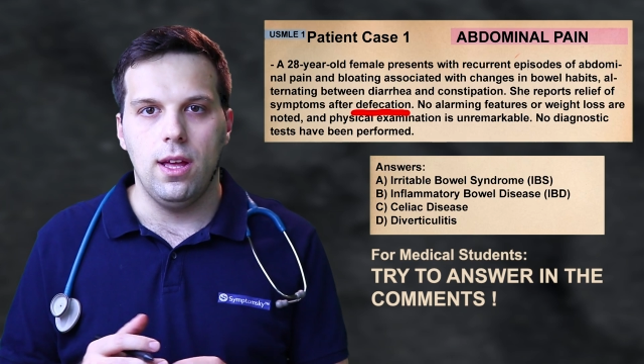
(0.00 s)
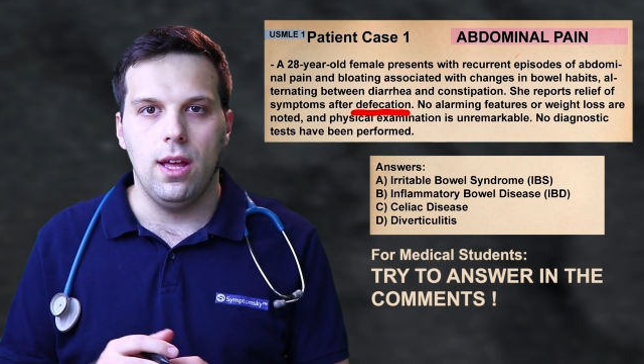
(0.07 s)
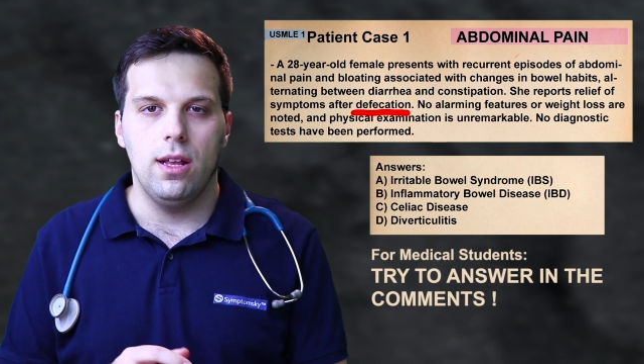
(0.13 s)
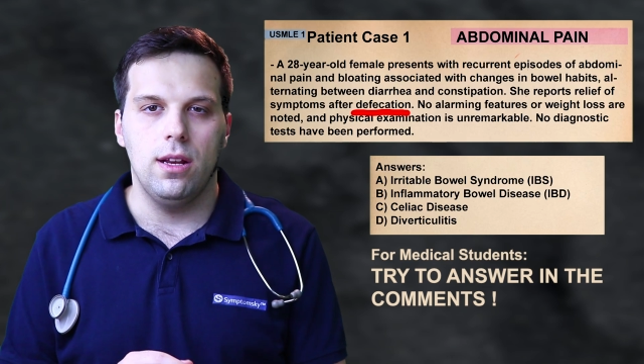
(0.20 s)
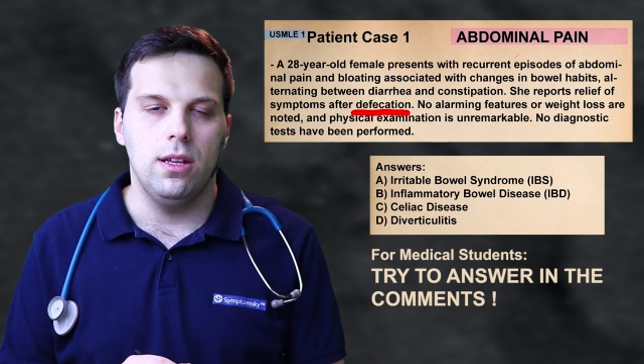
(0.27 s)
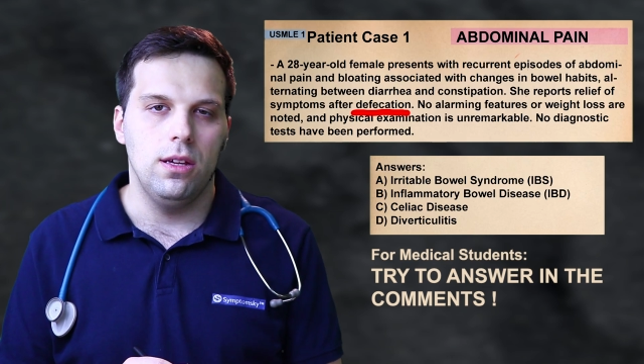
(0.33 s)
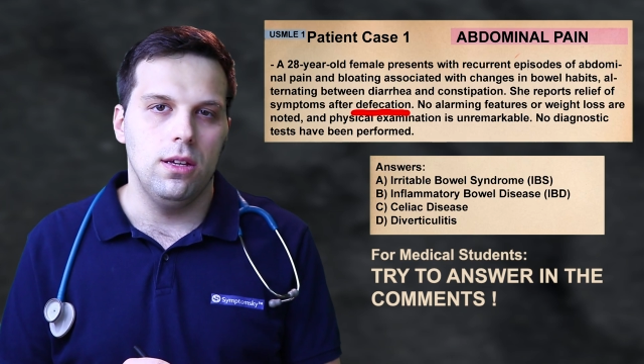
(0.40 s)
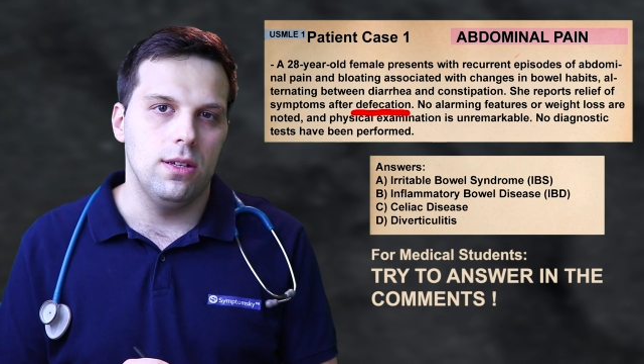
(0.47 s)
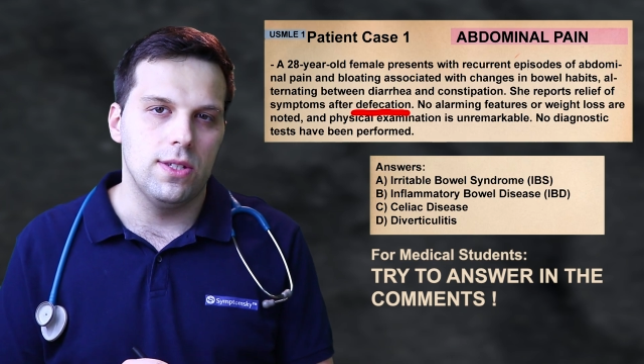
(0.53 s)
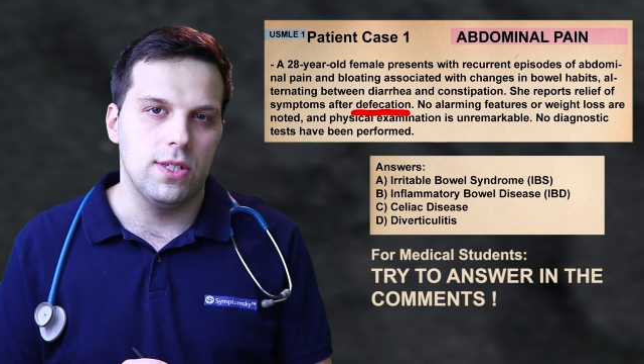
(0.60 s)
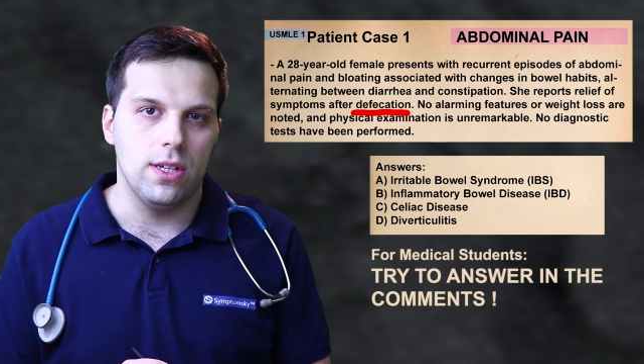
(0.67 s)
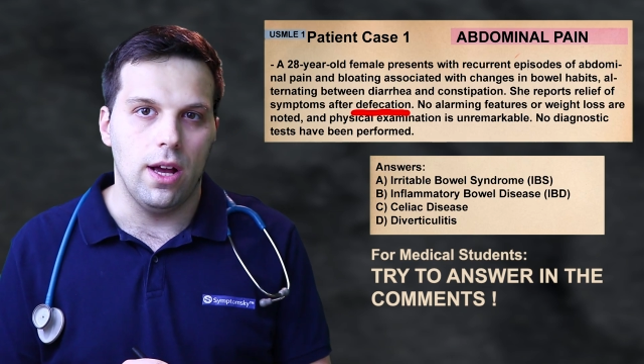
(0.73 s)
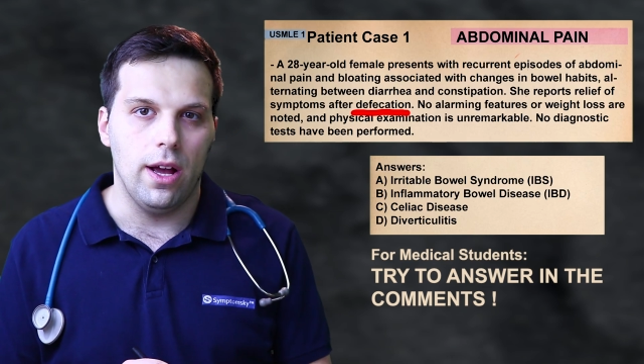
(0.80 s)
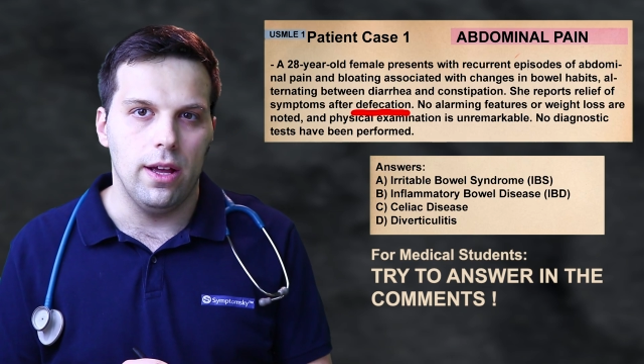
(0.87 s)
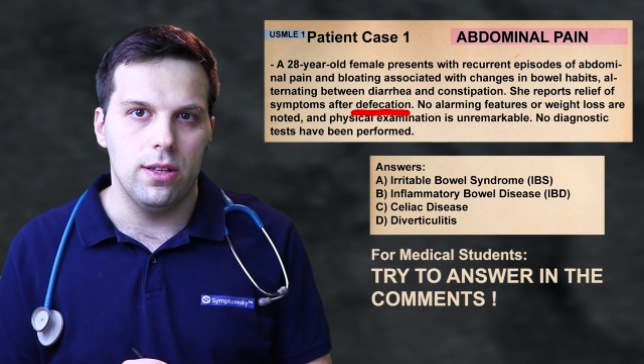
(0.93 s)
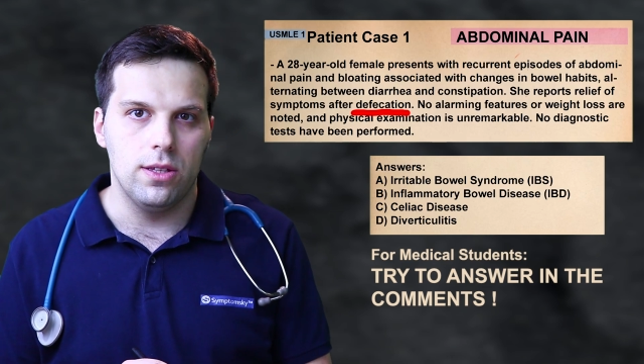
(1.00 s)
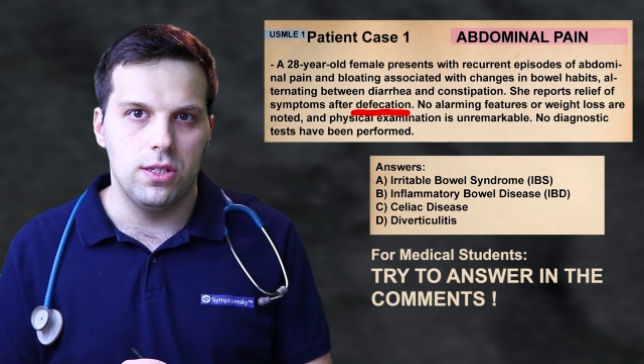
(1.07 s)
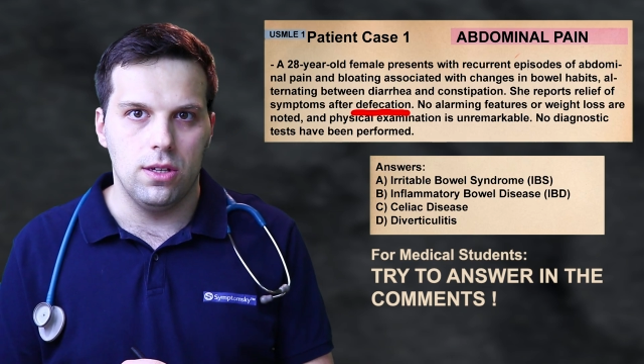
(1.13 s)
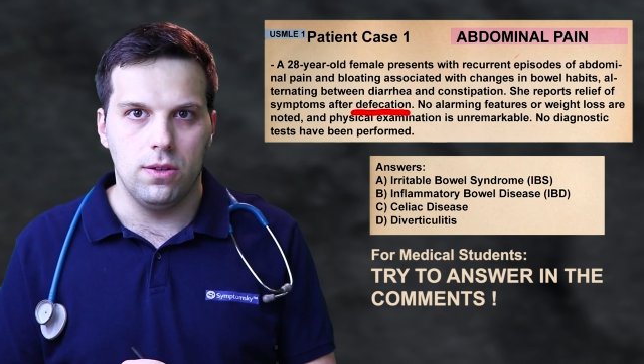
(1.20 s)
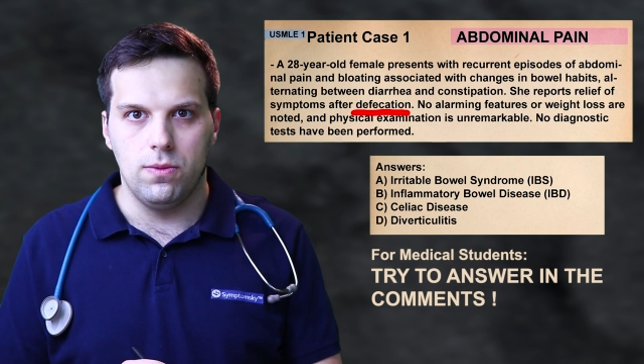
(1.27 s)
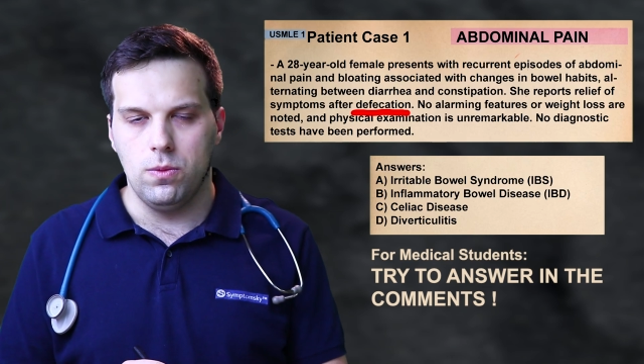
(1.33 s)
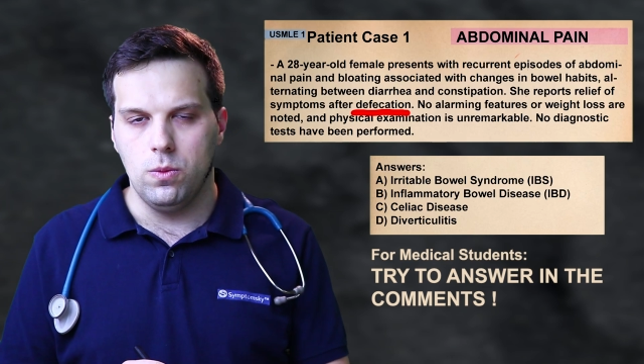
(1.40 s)
any
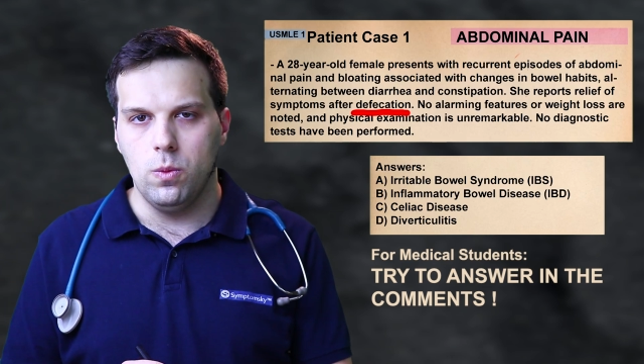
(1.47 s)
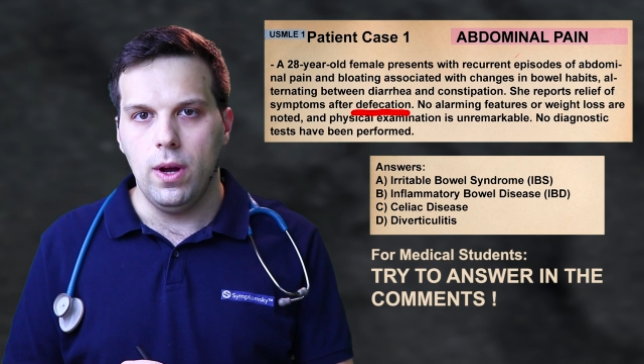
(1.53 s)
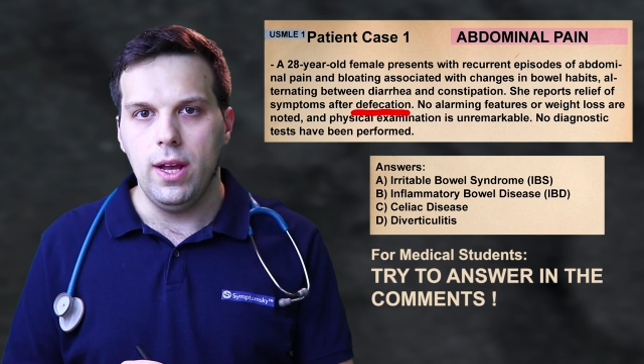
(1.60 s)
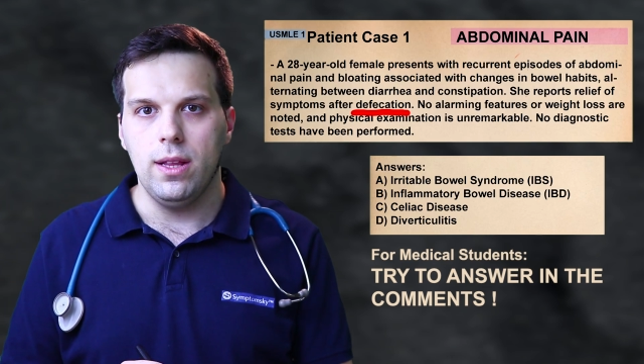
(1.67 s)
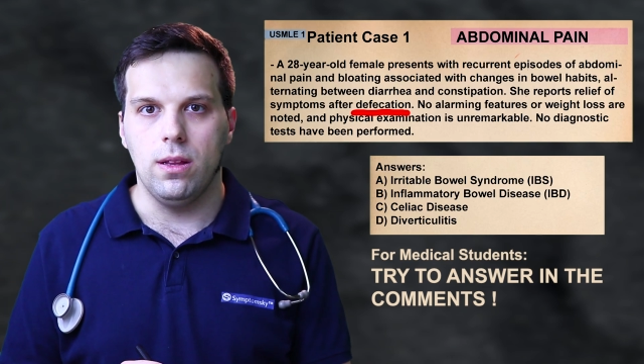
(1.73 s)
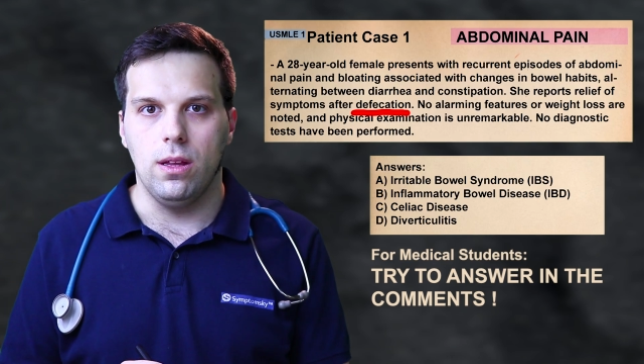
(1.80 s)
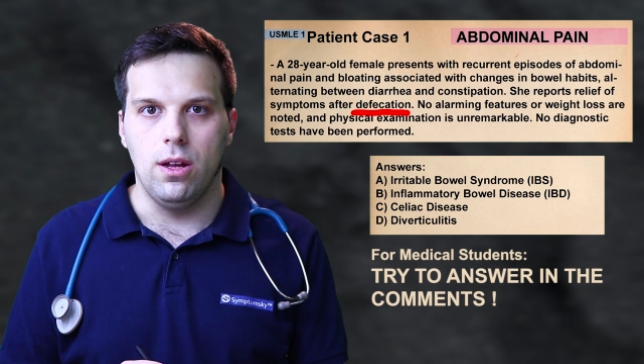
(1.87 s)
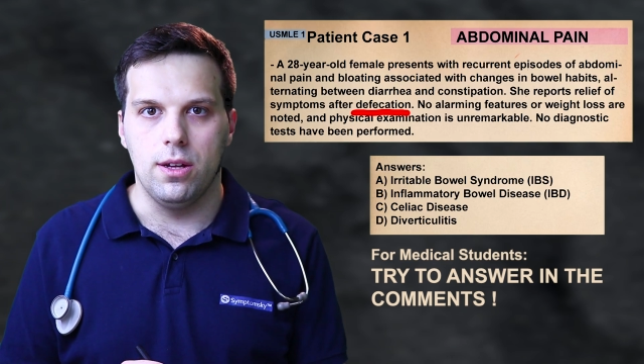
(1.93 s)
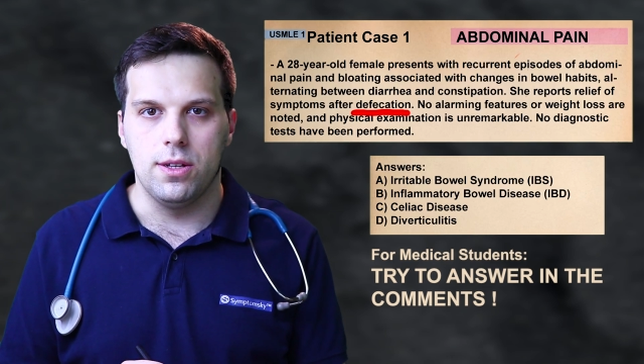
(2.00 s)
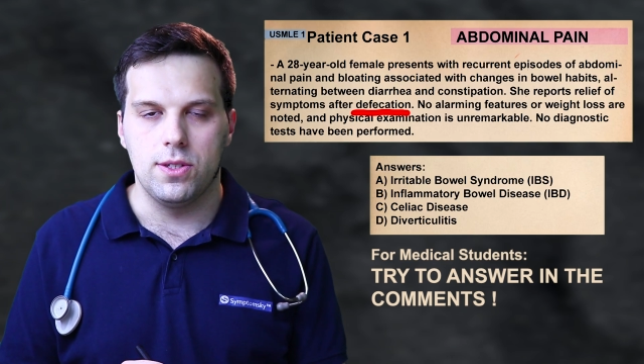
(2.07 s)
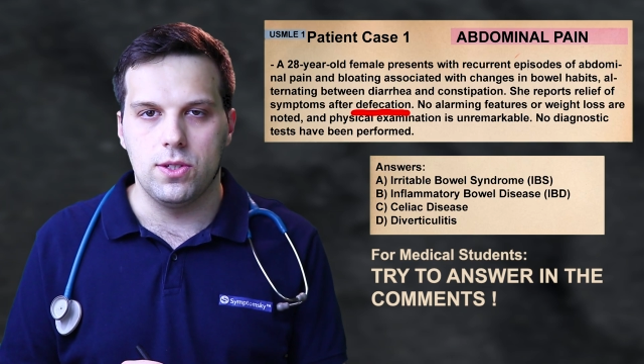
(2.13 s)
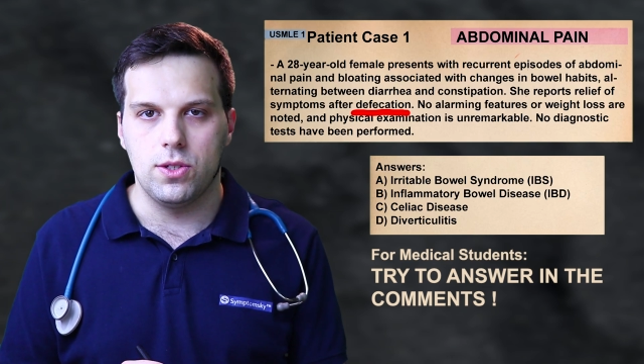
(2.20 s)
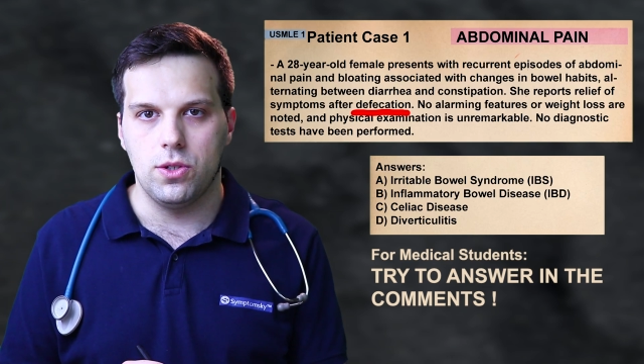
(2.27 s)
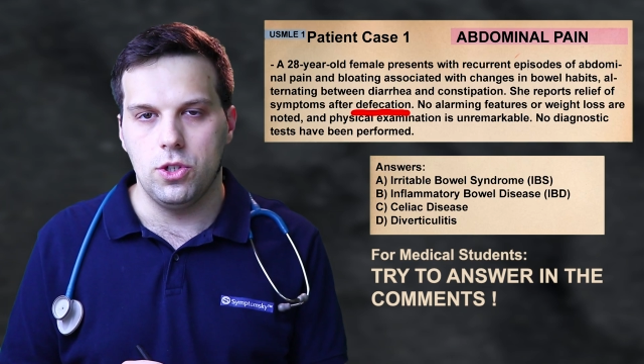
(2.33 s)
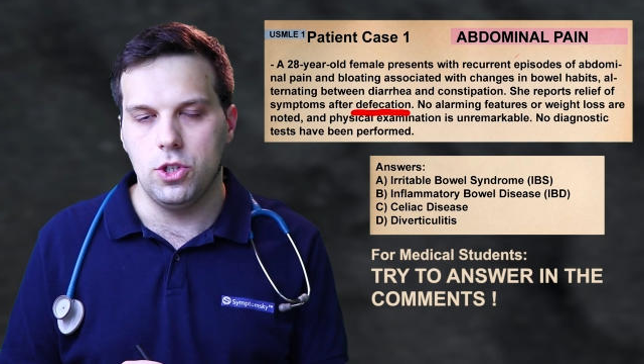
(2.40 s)
signs of weight loss.